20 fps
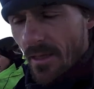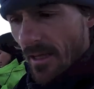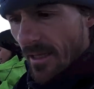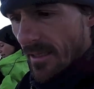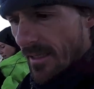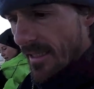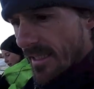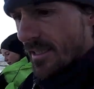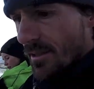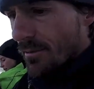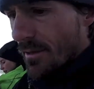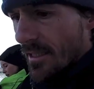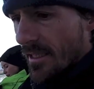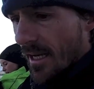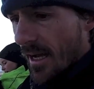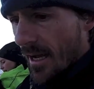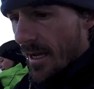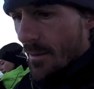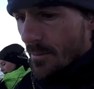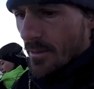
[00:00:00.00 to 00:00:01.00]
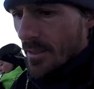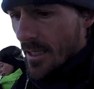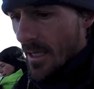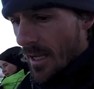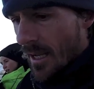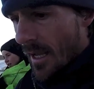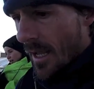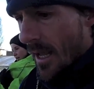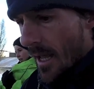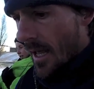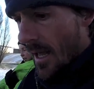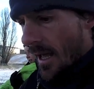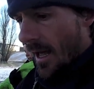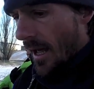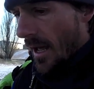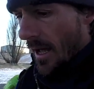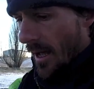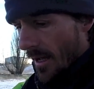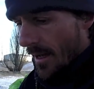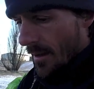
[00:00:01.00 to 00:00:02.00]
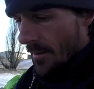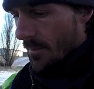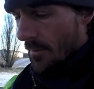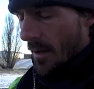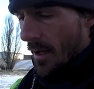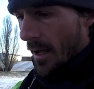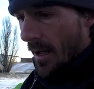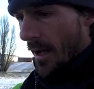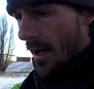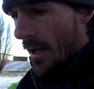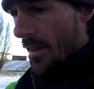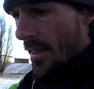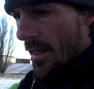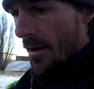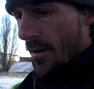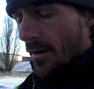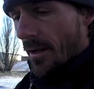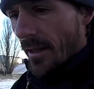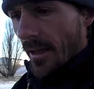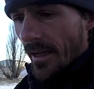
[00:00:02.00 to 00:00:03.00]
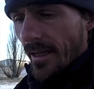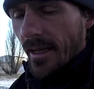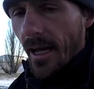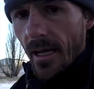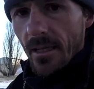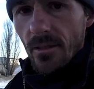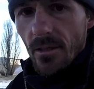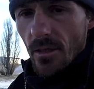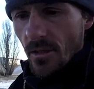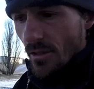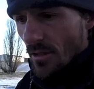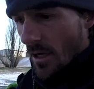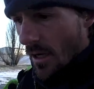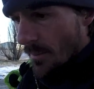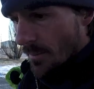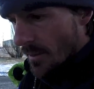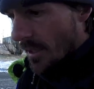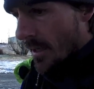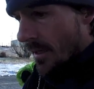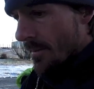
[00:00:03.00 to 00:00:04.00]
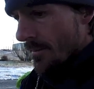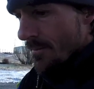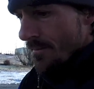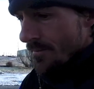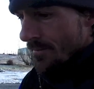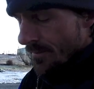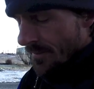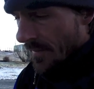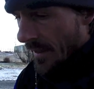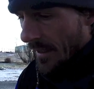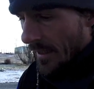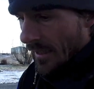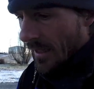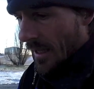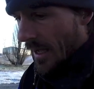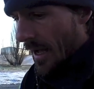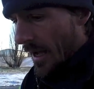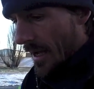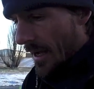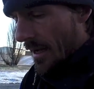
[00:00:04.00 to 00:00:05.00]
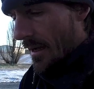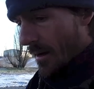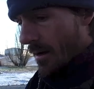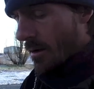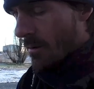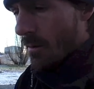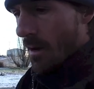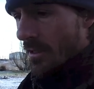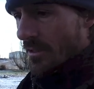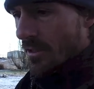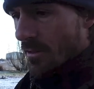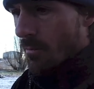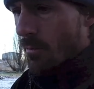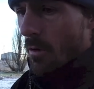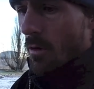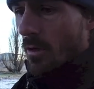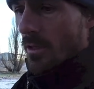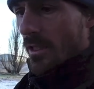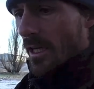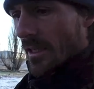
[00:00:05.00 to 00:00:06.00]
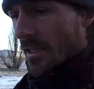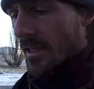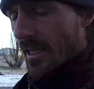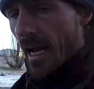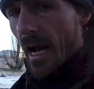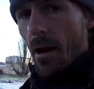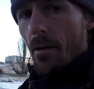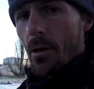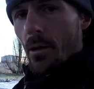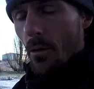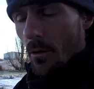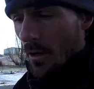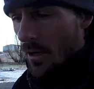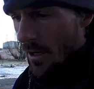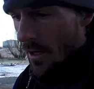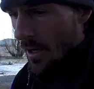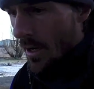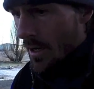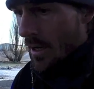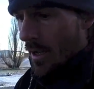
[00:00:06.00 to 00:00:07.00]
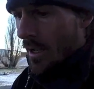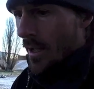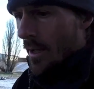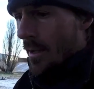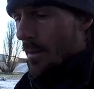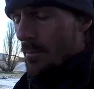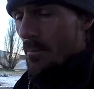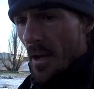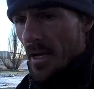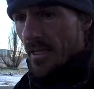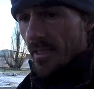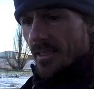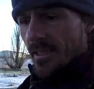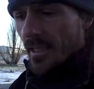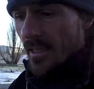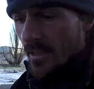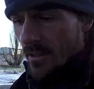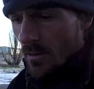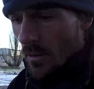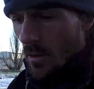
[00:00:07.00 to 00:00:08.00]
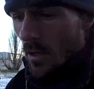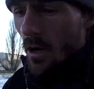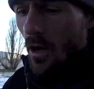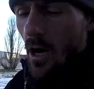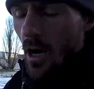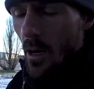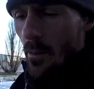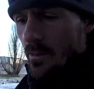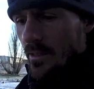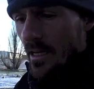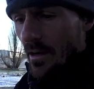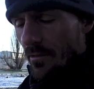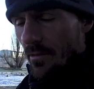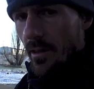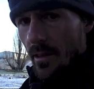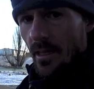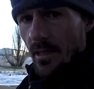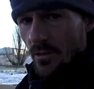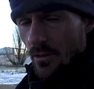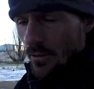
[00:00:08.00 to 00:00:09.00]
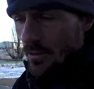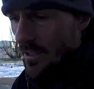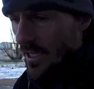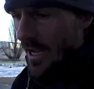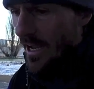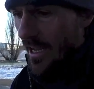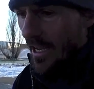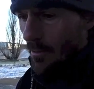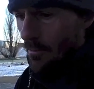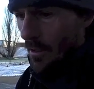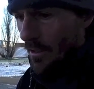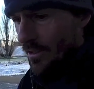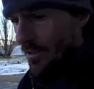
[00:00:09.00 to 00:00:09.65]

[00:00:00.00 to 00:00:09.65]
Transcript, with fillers: I think at least three times, um, and then her like, cancer stopped. Uh, while she walked, she had to carry all her medicines, all her herbs, and everything that she was taking